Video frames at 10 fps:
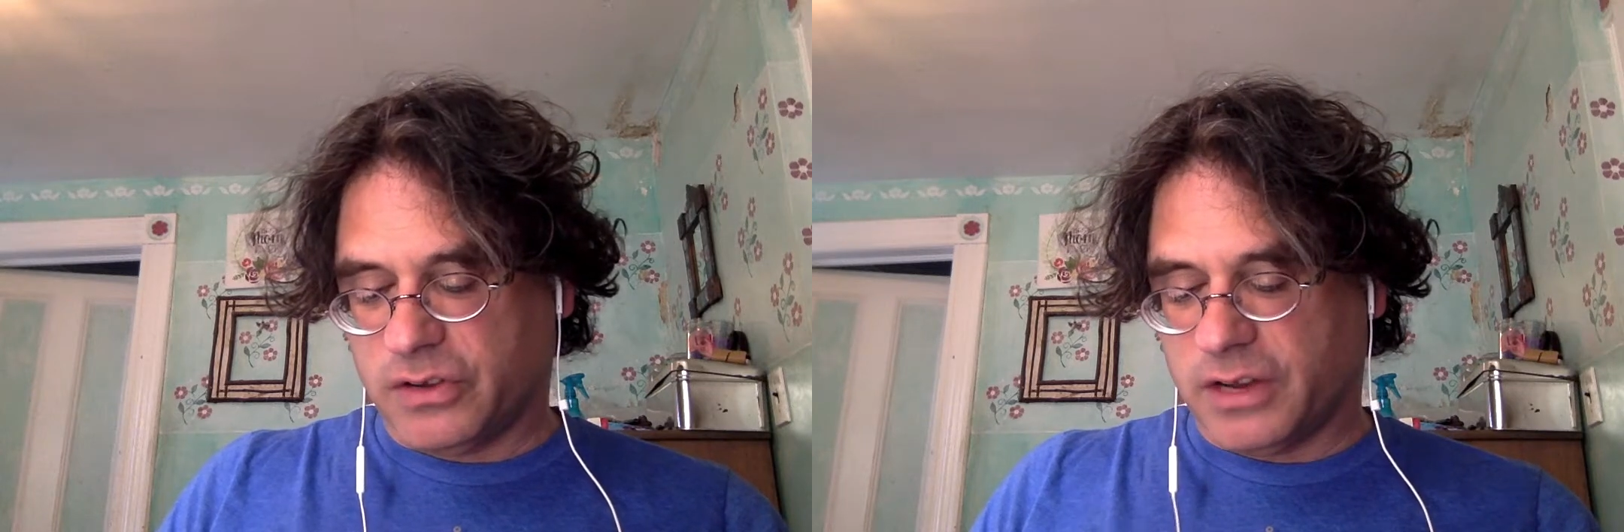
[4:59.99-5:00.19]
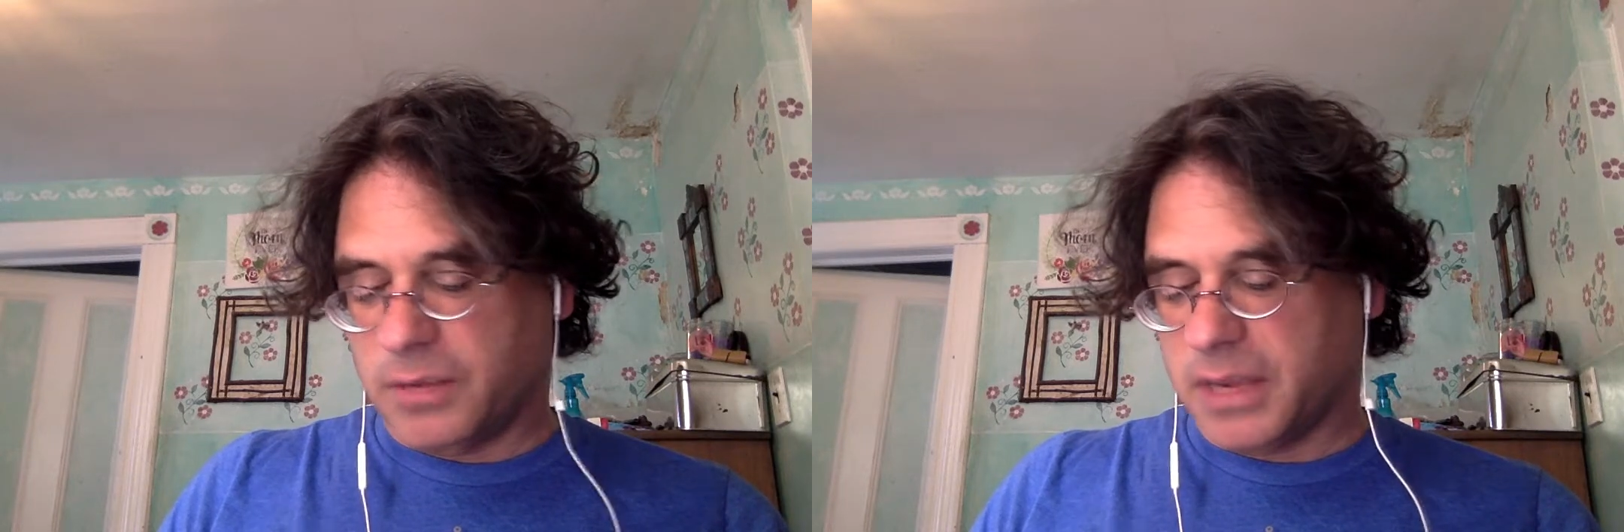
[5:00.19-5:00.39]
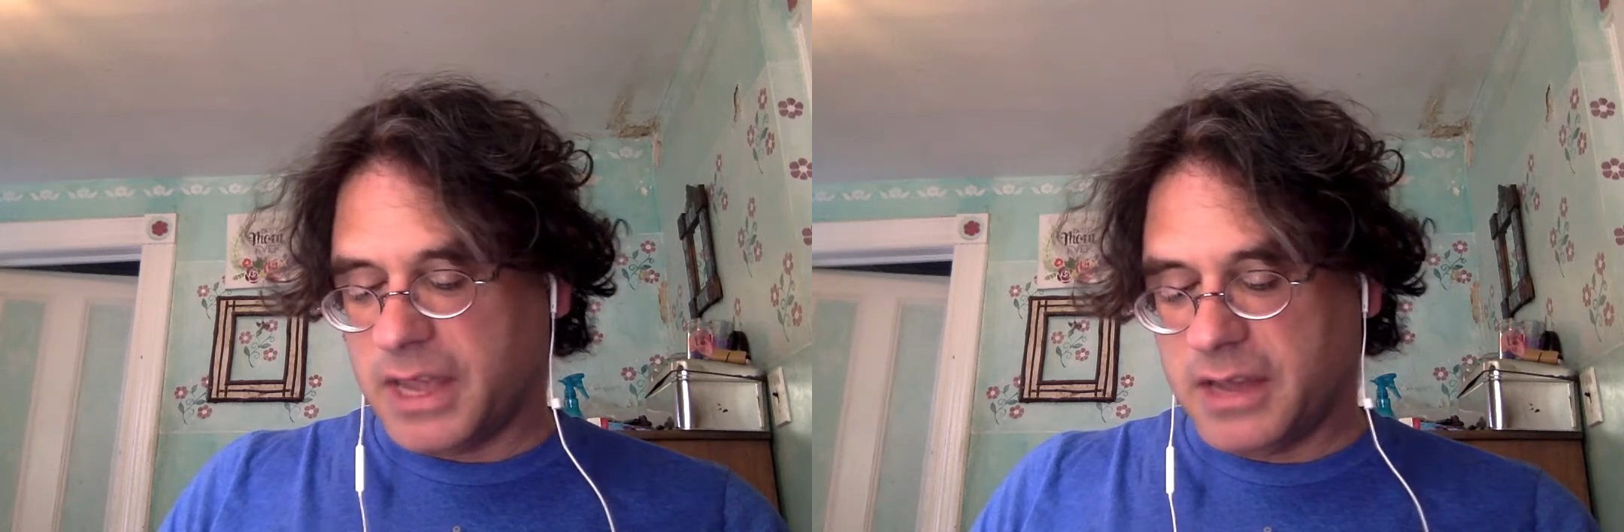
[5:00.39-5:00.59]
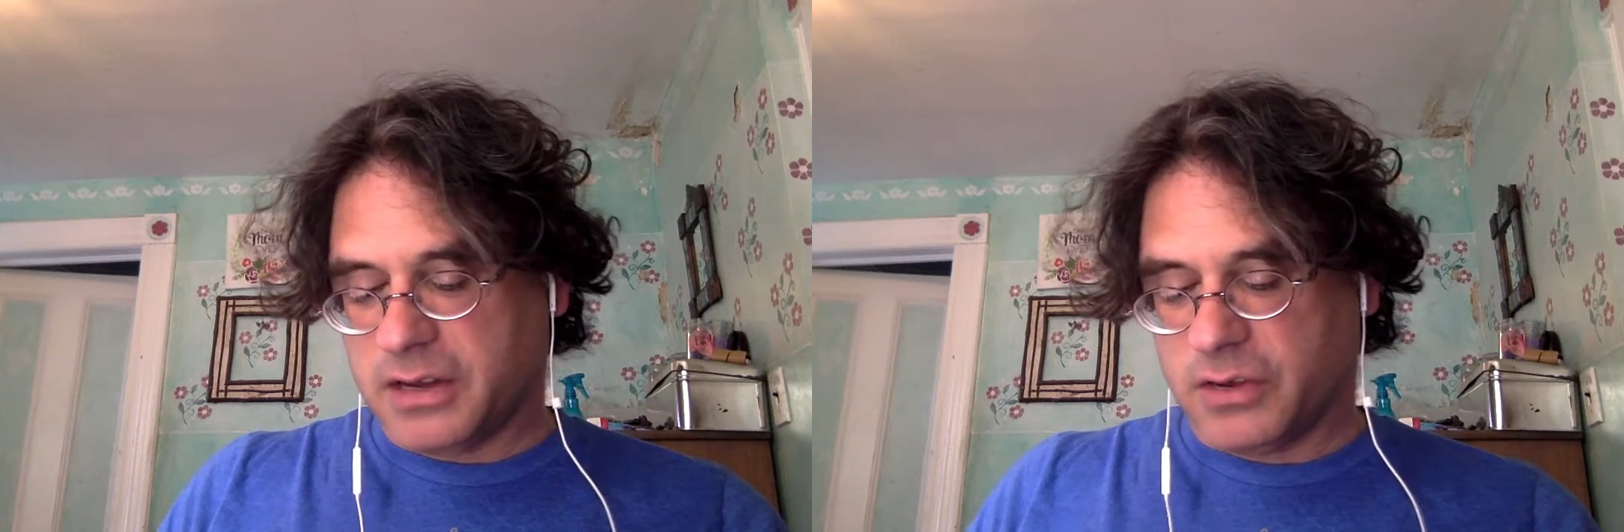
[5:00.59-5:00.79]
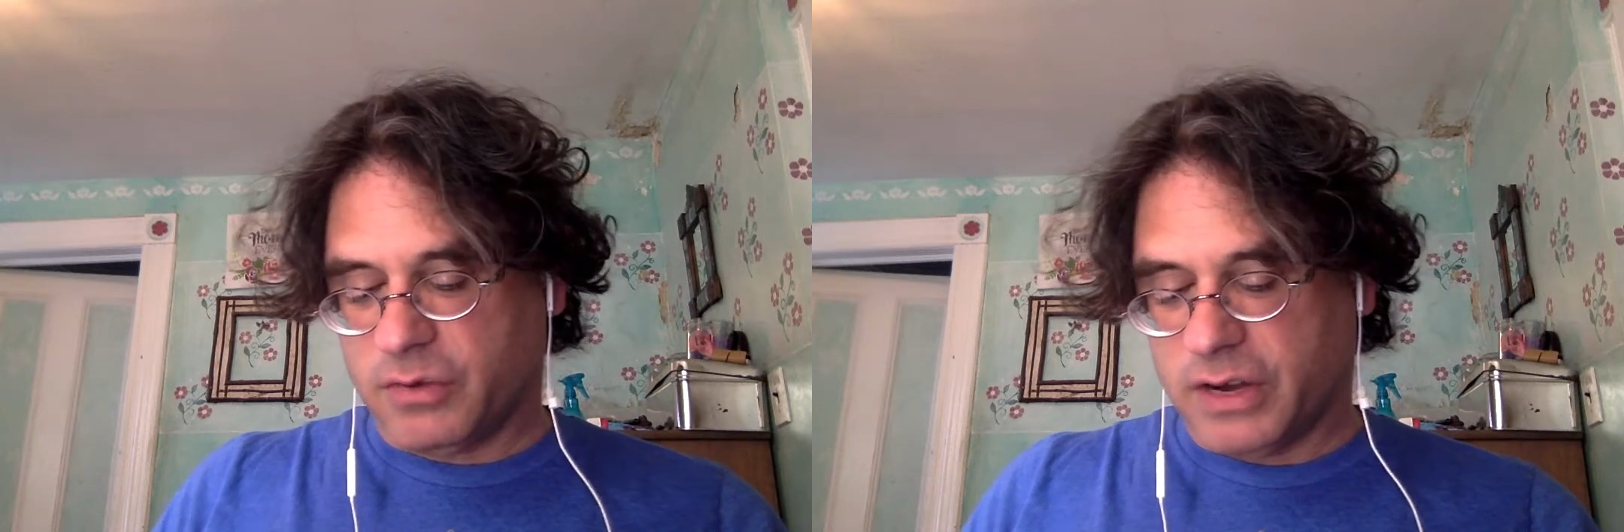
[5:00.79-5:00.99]
and the
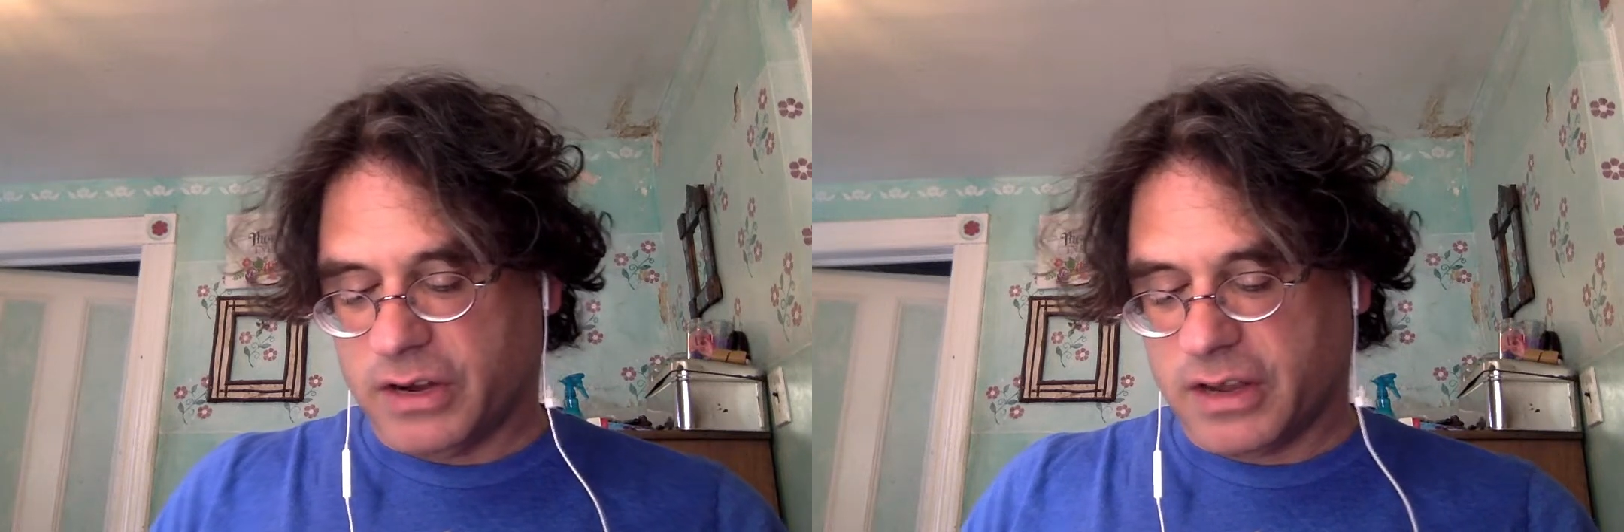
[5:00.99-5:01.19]
mechanical reader